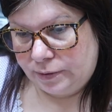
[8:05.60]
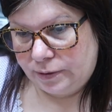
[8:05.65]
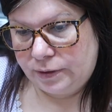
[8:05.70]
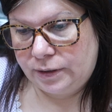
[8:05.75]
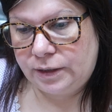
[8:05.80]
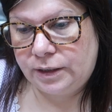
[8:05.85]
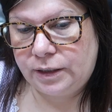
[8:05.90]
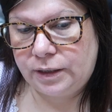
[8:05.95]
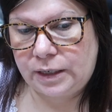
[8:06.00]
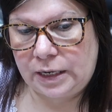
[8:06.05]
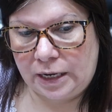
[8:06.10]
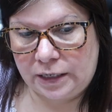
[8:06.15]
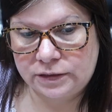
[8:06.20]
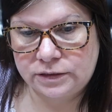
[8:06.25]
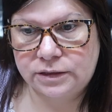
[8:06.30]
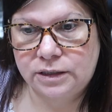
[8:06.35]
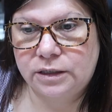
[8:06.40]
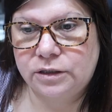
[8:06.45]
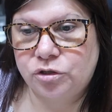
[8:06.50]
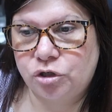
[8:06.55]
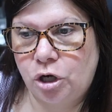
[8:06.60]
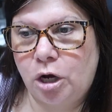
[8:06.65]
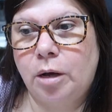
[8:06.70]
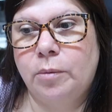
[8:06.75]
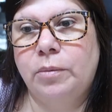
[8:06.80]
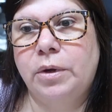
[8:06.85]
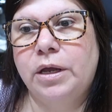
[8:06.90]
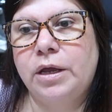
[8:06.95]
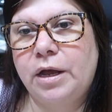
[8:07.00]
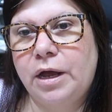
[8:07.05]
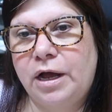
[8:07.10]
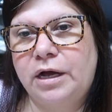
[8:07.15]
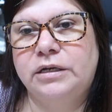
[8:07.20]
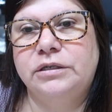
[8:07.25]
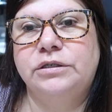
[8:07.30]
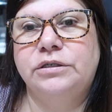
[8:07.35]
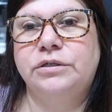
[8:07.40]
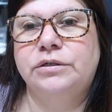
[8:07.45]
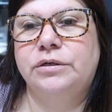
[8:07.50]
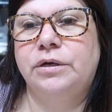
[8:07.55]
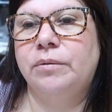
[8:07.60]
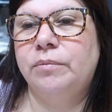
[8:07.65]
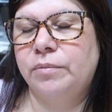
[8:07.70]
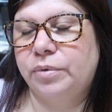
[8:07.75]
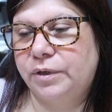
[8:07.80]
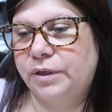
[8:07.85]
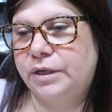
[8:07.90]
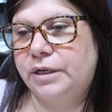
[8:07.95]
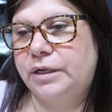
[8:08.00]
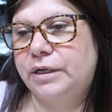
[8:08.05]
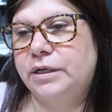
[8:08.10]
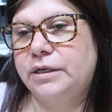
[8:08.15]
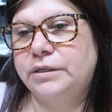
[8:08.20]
he has a job he has to complete,